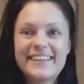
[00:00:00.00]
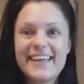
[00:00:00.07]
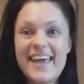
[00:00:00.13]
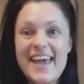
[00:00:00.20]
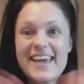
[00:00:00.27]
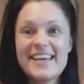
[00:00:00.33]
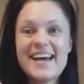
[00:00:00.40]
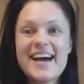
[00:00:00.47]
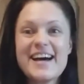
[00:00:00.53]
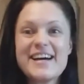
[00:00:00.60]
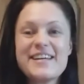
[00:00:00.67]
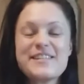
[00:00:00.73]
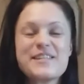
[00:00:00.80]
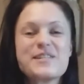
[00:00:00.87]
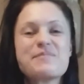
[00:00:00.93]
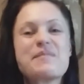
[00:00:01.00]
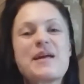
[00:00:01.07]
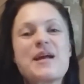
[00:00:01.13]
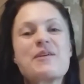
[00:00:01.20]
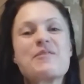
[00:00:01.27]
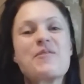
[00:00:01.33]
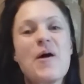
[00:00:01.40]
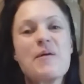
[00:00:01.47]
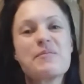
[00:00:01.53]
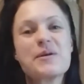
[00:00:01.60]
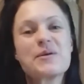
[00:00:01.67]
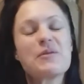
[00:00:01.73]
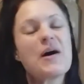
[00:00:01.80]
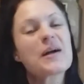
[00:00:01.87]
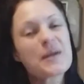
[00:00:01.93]
Hey guys, it's me,
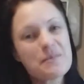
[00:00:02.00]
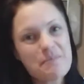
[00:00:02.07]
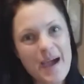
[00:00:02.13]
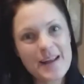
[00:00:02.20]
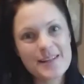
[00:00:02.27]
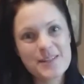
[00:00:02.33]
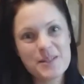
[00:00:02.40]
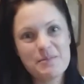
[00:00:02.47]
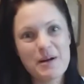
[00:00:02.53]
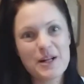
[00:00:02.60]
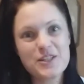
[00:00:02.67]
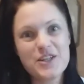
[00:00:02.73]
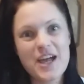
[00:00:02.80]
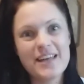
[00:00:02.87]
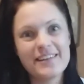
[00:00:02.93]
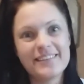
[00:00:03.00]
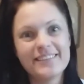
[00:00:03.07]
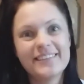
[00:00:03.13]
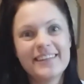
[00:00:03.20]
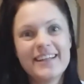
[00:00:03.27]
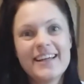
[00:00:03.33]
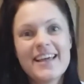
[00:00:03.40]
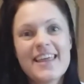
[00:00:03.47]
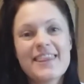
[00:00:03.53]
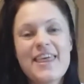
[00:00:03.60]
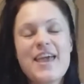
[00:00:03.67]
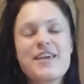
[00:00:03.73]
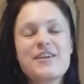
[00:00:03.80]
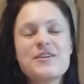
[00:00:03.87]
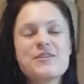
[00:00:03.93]
Robyn. Welcome back to my channel.
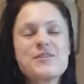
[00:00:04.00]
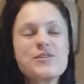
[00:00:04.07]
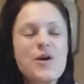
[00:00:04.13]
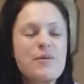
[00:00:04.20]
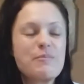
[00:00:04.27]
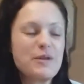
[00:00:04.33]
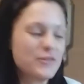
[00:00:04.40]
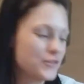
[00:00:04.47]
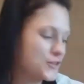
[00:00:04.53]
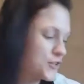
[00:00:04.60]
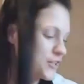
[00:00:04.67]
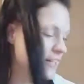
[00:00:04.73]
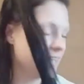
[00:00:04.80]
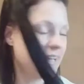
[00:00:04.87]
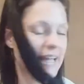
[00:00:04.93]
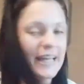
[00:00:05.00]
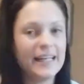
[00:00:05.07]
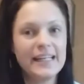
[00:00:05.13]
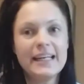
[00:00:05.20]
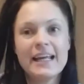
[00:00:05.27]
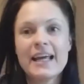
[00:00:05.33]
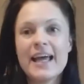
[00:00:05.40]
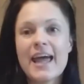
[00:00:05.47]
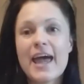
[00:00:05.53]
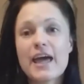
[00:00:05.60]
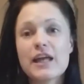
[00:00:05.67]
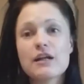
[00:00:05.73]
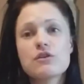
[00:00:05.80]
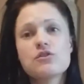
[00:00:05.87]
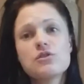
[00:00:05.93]
Thank you so much for tuning in.
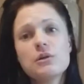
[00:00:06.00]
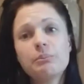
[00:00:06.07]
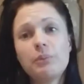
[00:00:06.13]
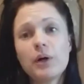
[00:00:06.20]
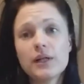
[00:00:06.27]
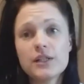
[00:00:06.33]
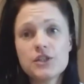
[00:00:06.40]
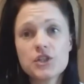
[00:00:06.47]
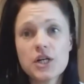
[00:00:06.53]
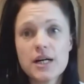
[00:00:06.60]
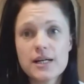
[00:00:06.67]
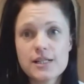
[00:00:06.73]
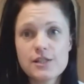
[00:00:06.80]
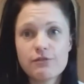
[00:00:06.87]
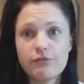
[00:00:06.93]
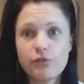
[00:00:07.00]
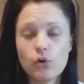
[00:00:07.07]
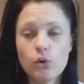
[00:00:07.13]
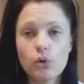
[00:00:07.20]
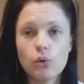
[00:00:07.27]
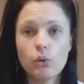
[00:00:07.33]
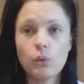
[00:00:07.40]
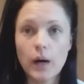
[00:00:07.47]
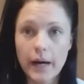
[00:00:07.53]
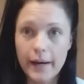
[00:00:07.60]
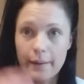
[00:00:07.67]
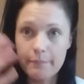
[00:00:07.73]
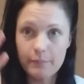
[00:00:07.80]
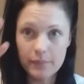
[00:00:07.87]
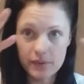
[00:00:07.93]
And I do apologize for
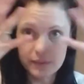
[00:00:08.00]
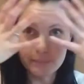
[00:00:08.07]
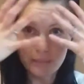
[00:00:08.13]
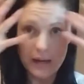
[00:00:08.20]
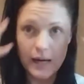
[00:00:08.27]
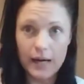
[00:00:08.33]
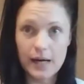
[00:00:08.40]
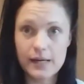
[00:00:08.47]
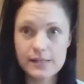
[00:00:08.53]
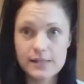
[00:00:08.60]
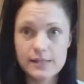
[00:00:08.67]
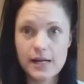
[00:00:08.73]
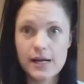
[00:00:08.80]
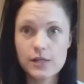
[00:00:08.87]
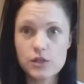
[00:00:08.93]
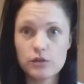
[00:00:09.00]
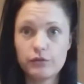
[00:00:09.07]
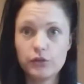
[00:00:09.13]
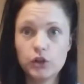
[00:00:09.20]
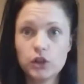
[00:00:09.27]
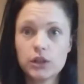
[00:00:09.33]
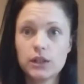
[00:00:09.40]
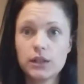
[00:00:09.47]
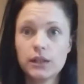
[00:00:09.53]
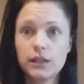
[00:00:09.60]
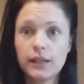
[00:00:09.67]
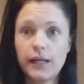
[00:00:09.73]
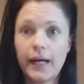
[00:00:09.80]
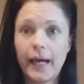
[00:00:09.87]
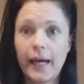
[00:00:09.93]
my state of look
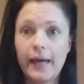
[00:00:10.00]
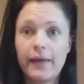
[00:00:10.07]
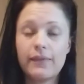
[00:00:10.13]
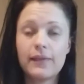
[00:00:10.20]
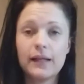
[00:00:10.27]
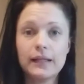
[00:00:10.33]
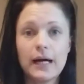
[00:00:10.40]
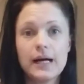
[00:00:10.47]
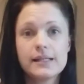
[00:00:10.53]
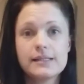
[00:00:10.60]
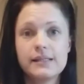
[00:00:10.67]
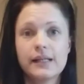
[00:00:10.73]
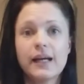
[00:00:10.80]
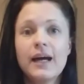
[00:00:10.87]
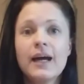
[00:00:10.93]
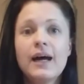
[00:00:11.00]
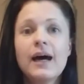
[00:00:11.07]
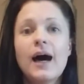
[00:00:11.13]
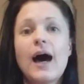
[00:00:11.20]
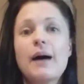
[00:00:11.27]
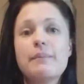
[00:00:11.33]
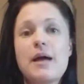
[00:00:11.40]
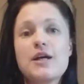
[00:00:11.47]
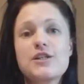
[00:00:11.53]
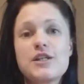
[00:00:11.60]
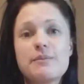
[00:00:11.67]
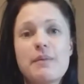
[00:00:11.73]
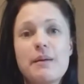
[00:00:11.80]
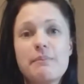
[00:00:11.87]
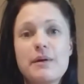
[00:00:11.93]
and the lighting. I'm actually
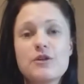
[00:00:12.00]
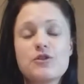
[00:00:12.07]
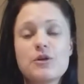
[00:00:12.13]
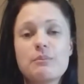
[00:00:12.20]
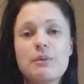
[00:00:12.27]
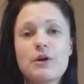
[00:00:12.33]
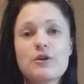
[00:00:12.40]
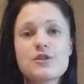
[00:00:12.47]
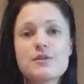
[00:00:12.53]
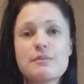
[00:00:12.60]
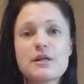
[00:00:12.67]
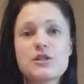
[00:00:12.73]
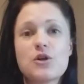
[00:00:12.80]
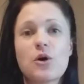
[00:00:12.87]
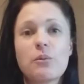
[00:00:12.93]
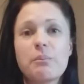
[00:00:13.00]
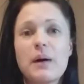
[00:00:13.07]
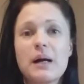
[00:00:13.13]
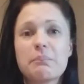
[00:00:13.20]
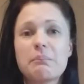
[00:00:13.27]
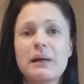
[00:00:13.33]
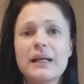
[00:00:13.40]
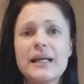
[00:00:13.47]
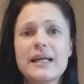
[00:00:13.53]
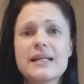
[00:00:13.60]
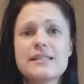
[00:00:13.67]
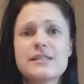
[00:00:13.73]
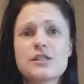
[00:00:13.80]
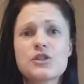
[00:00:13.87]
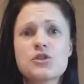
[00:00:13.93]
in my bedroom because of my dog bite. My leg
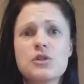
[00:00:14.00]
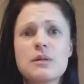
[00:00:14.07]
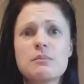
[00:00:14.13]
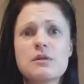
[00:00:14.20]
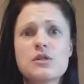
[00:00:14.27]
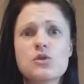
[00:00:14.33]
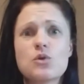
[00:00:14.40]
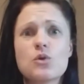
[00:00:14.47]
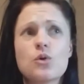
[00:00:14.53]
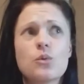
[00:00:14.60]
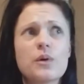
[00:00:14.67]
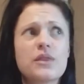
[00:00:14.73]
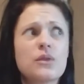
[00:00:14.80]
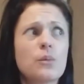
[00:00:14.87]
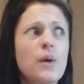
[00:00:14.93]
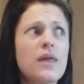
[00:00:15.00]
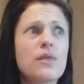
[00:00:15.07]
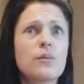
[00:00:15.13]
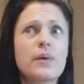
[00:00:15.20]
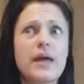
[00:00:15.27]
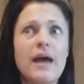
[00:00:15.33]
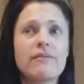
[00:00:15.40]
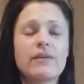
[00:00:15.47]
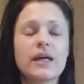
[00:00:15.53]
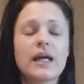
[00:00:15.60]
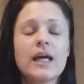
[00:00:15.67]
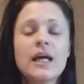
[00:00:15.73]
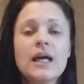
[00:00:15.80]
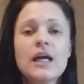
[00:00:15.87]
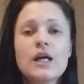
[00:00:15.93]
is extremely sore with the weather we're having.
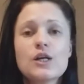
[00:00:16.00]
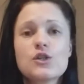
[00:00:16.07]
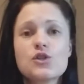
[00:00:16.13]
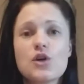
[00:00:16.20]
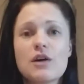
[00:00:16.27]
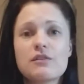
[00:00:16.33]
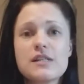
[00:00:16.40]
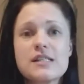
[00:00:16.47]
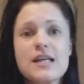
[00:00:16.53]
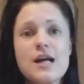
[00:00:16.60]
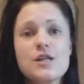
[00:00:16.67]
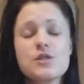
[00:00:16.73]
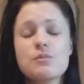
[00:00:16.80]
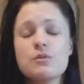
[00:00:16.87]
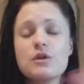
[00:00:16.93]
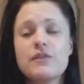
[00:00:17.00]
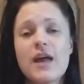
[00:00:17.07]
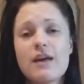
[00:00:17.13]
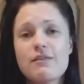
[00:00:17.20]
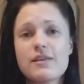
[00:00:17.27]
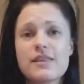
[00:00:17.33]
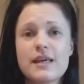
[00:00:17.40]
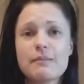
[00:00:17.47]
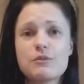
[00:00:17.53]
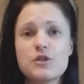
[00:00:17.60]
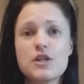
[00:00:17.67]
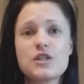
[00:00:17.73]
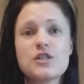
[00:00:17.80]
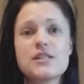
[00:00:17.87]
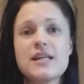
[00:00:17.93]
So I've decided to move everything I'm
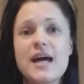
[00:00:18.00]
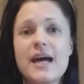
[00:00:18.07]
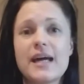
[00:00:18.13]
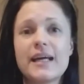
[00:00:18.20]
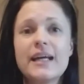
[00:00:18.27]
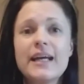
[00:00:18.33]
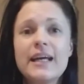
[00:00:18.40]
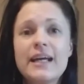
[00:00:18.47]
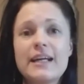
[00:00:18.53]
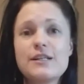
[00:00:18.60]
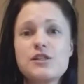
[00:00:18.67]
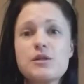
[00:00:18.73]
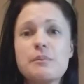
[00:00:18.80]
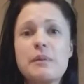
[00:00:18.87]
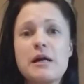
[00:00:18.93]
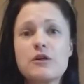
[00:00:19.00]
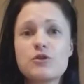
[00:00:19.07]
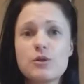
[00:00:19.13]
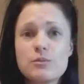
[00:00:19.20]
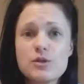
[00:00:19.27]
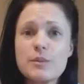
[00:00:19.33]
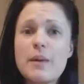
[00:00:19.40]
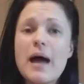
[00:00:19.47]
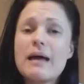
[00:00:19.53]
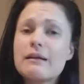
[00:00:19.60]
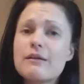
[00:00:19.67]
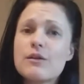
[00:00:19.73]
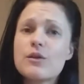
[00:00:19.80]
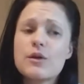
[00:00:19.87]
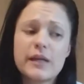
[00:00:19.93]
doing today into the bedroom. So I'm
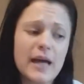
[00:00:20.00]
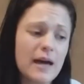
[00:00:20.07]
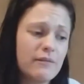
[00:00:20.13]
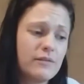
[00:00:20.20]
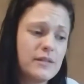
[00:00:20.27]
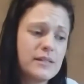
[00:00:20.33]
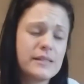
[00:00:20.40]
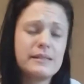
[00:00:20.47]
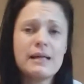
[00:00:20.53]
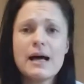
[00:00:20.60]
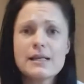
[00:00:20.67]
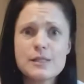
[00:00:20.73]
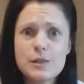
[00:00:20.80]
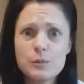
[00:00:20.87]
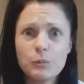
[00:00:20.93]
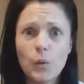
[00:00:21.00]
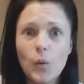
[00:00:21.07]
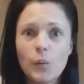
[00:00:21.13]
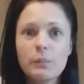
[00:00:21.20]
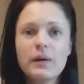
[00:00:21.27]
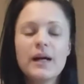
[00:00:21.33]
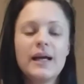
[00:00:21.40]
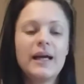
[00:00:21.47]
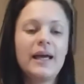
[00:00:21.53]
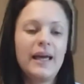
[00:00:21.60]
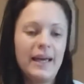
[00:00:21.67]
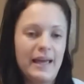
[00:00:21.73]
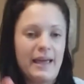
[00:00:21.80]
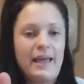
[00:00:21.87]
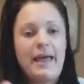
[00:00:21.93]
under the covers and nice and warm.
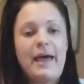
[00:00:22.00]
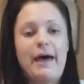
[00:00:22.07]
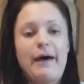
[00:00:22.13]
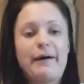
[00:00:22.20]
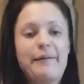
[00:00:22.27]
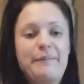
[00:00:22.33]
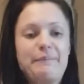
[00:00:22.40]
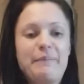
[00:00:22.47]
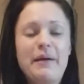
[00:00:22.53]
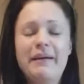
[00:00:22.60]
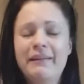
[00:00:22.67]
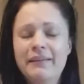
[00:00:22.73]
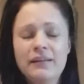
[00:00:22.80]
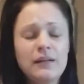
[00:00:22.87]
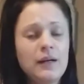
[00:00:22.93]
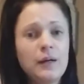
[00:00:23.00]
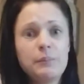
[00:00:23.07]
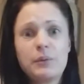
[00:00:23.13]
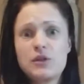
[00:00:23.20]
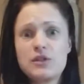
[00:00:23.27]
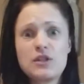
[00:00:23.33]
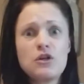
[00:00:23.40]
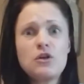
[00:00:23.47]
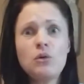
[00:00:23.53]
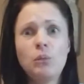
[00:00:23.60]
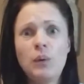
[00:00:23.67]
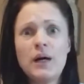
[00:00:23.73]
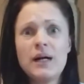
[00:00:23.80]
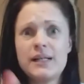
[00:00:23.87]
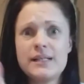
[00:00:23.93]
Because I don't know
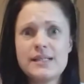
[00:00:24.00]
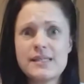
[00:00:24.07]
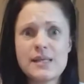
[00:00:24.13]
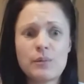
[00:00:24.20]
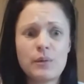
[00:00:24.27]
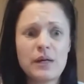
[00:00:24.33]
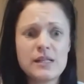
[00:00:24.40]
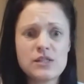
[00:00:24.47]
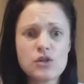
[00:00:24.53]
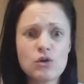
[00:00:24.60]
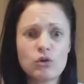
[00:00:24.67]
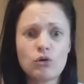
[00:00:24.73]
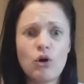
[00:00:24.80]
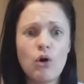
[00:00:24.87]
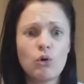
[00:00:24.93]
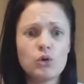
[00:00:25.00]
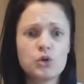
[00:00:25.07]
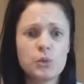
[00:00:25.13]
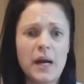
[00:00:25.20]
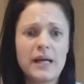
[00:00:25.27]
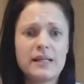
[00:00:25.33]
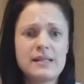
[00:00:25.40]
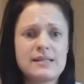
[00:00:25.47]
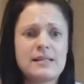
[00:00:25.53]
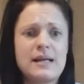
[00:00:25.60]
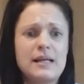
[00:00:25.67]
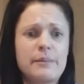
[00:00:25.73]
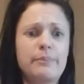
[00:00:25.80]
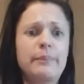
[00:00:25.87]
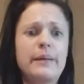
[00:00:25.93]
why it is that when it's so cold, your anus
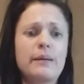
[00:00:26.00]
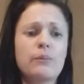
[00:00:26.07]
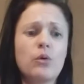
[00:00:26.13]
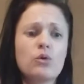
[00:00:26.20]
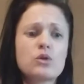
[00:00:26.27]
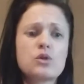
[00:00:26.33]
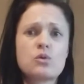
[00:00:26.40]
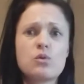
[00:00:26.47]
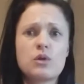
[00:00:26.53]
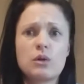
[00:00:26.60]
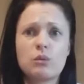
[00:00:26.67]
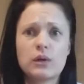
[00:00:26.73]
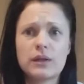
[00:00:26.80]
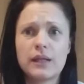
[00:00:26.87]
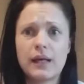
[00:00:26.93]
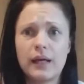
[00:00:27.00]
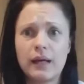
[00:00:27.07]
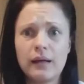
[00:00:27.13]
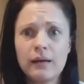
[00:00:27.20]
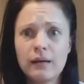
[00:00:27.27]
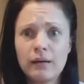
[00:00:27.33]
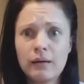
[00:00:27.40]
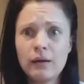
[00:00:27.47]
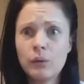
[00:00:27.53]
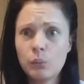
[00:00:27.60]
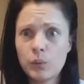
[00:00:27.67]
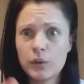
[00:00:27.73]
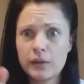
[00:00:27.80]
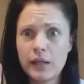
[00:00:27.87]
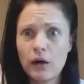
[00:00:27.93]
end up being more sore than what they
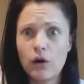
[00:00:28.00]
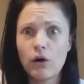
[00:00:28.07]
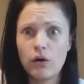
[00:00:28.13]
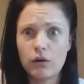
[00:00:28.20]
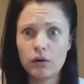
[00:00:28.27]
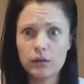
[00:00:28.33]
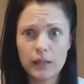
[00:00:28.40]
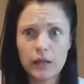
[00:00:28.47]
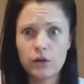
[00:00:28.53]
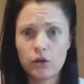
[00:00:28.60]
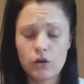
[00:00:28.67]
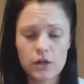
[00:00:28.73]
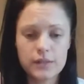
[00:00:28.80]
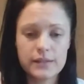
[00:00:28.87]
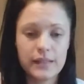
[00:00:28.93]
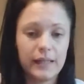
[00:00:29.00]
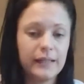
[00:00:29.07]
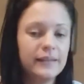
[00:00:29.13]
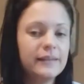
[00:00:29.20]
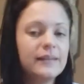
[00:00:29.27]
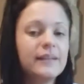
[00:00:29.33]
are like on a hot day.